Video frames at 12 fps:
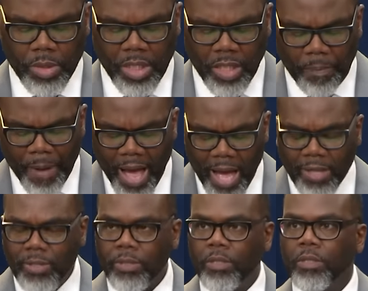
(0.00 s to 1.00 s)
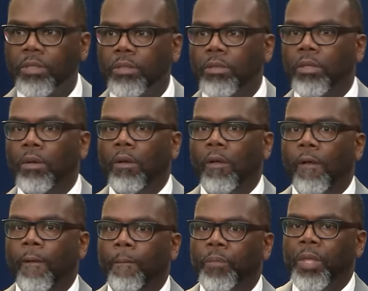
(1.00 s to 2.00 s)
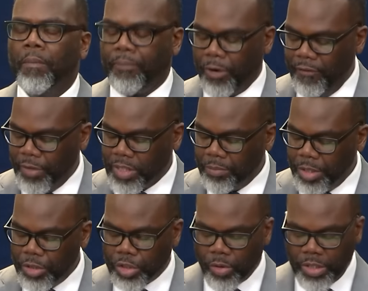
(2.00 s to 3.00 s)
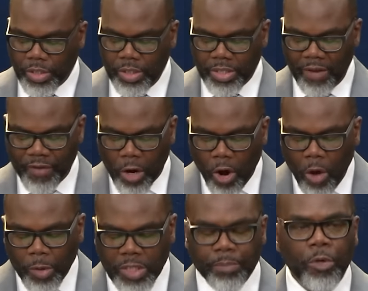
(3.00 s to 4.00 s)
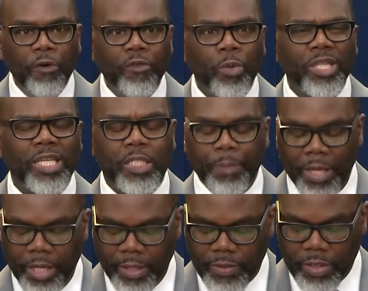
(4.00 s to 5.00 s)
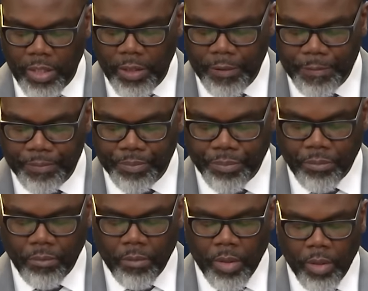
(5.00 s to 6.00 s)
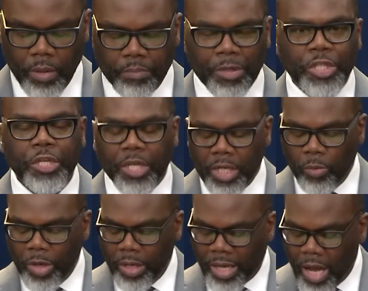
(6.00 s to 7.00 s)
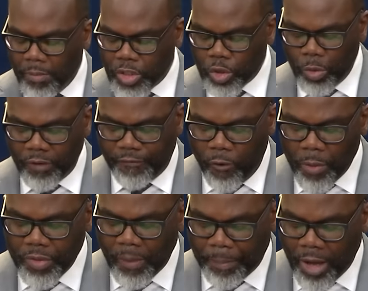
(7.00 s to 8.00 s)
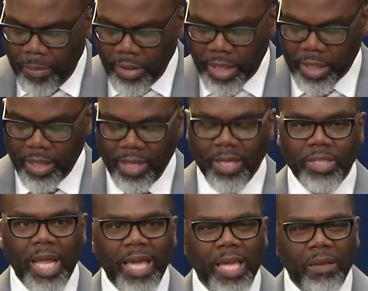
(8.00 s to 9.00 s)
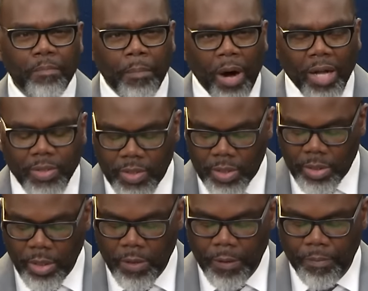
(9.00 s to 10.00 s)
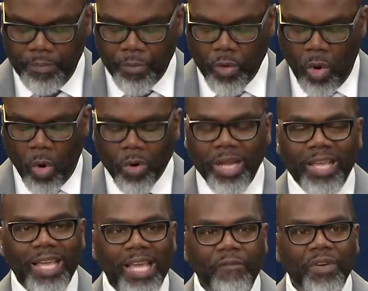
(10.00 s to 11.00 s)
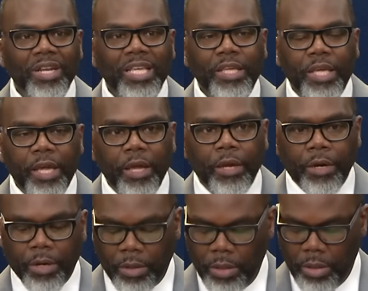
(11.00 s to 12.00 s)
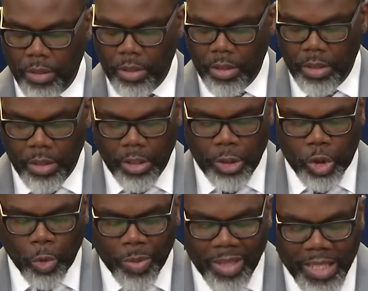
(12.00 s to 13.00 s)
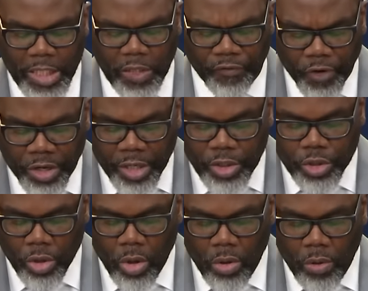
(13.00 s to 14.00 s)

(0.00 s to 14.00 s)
In the past, previous administrations have not always moved with expediency, particularly when it comes to informing the public, taking months or even a year to release footage,